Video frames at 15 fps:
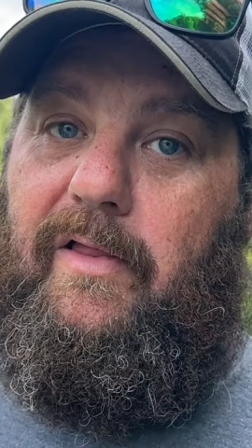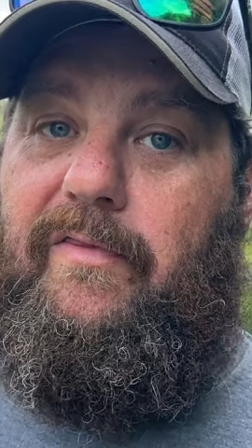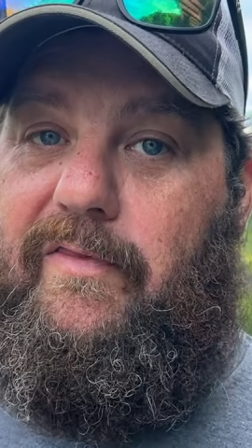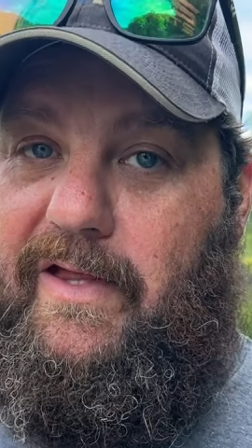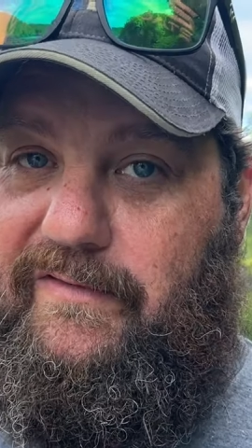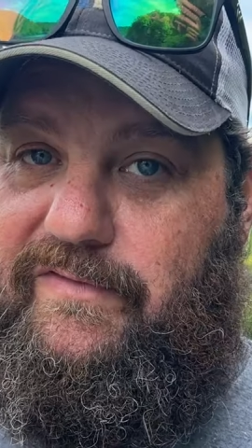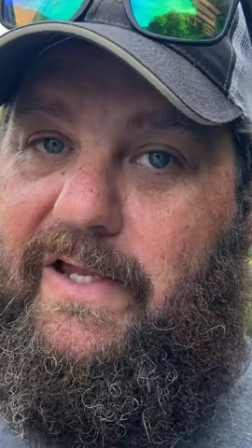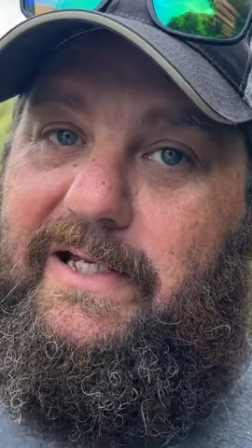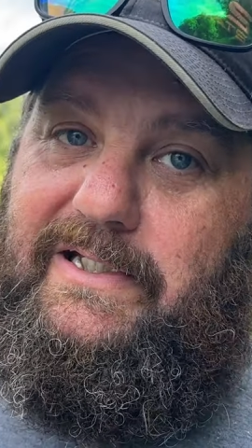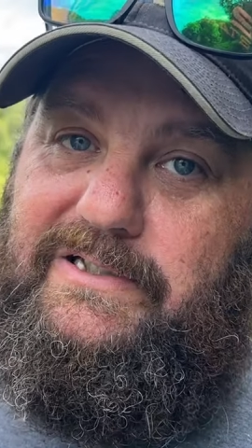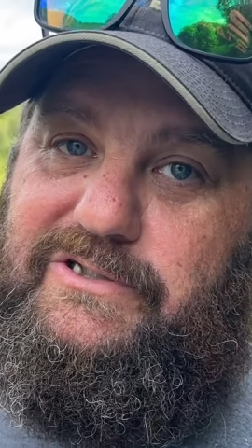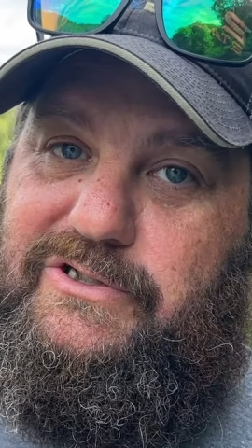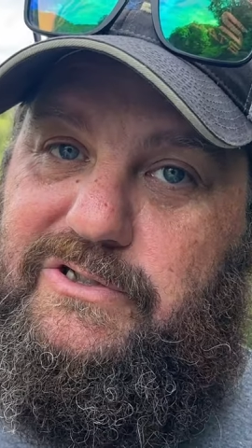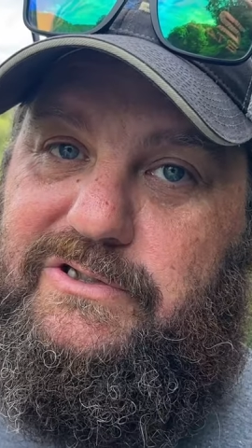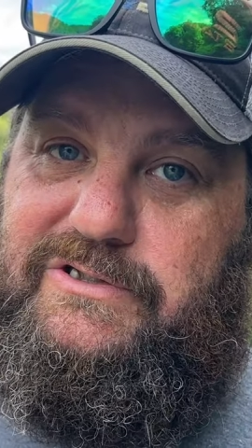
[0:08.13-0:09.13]
They think
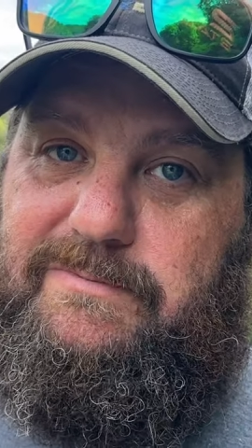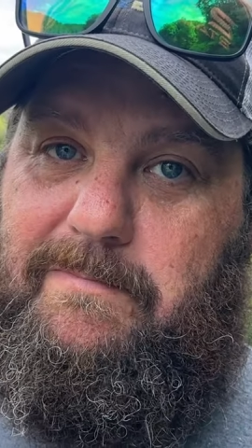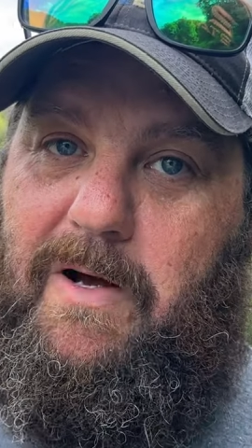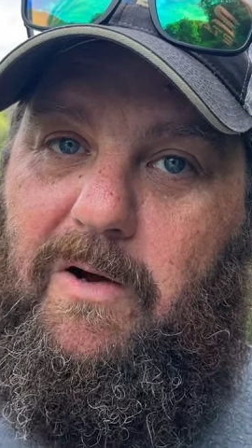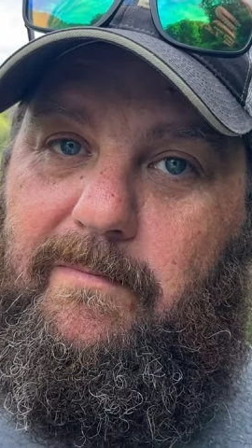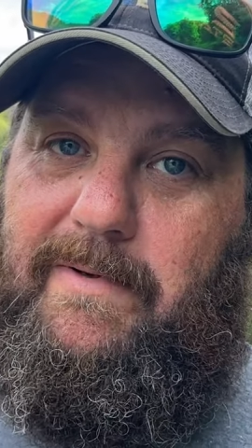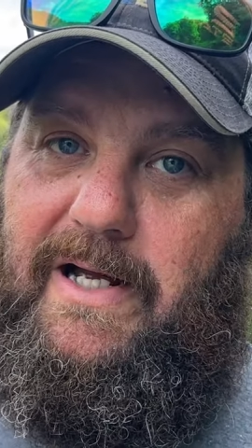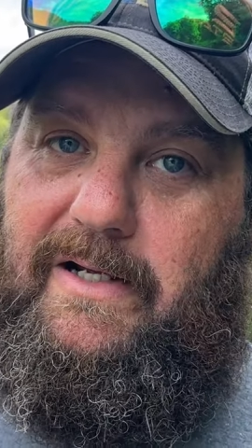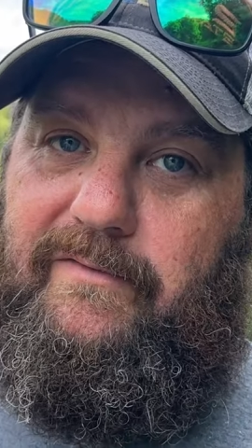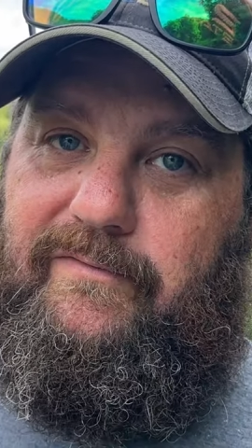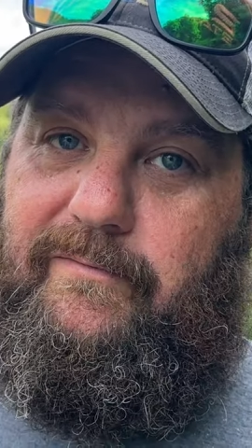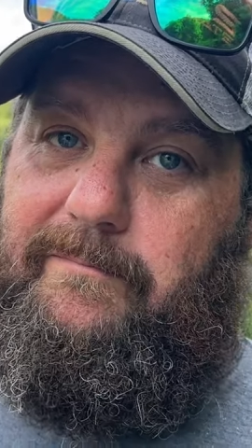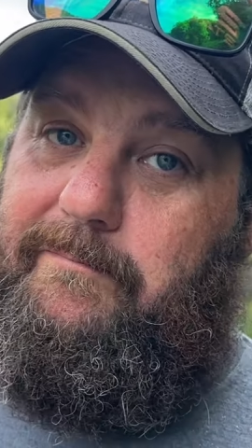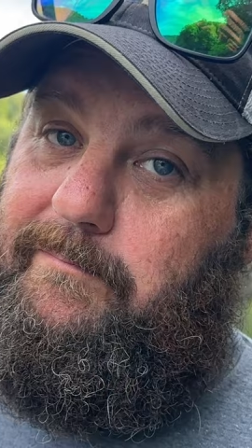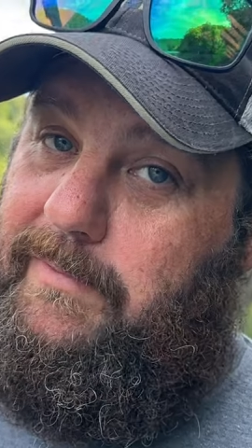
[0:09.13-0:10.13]
it's just
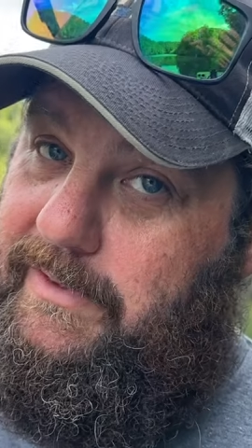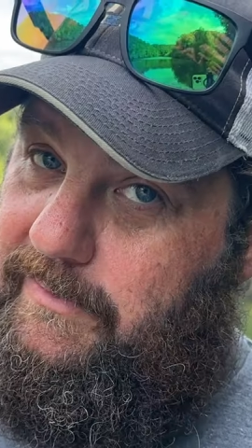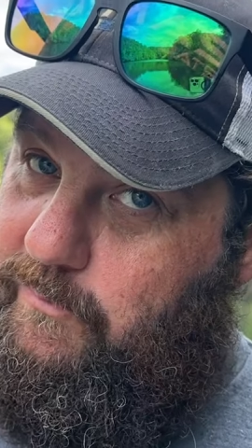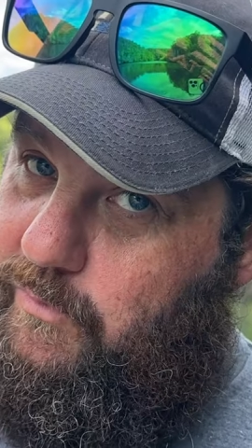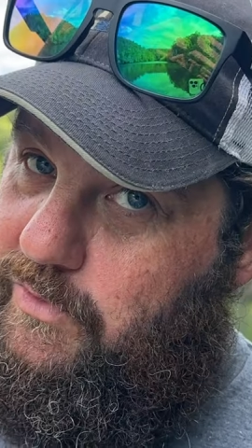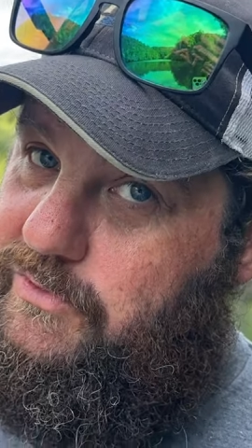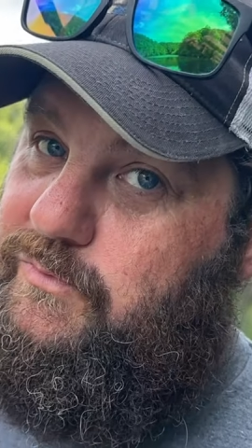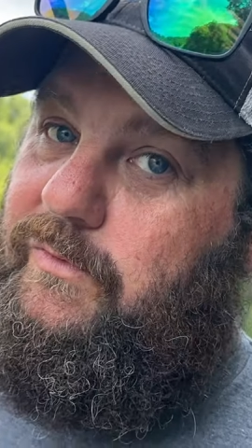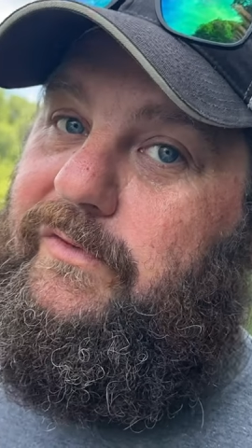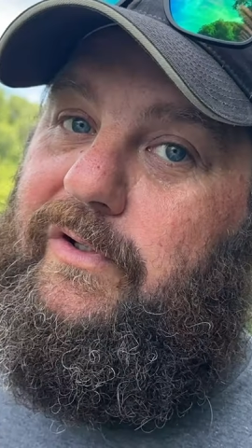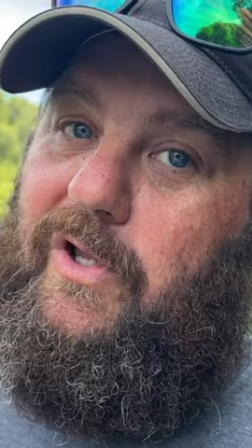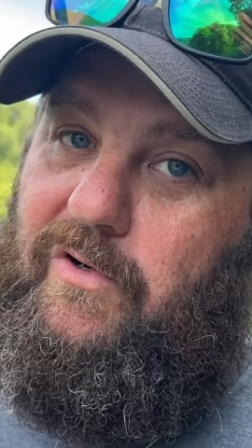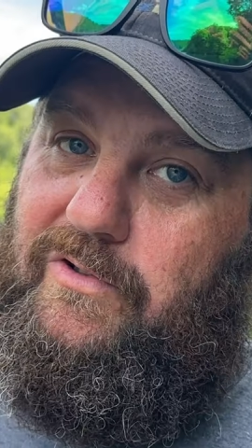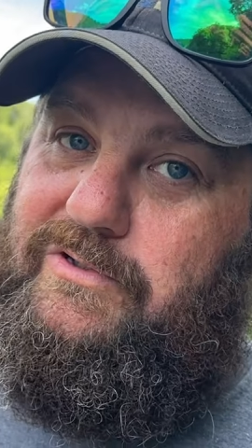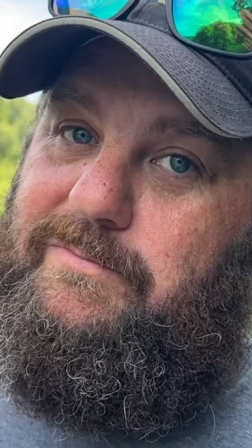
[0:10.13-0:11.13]
smallmouth, but it works with
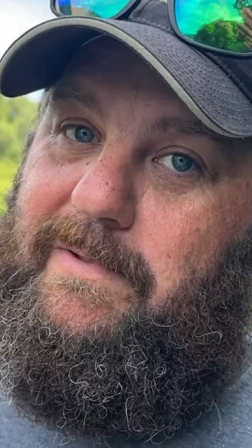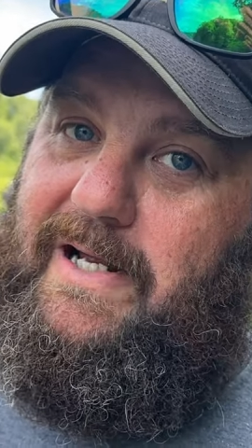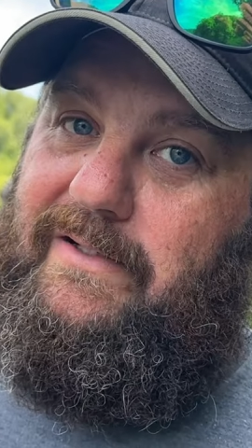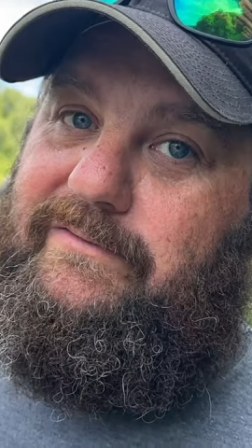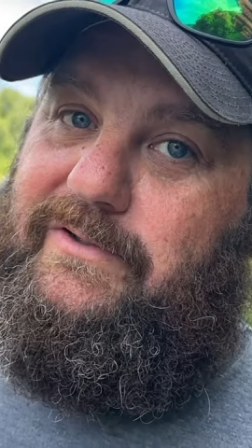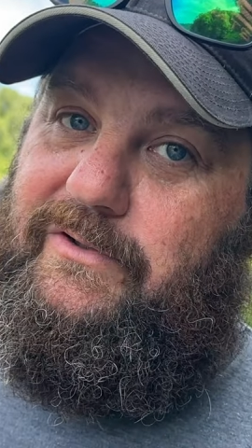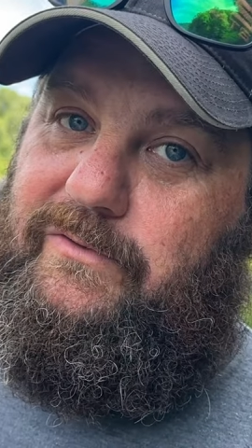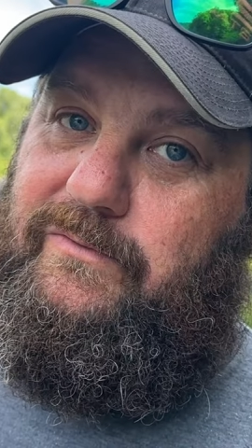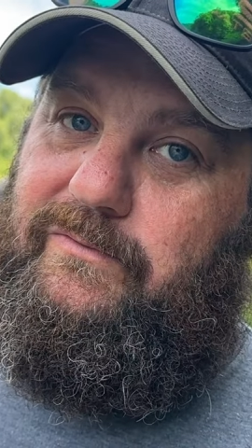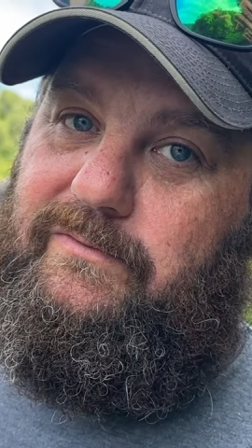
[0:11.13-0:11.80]
largemouth too.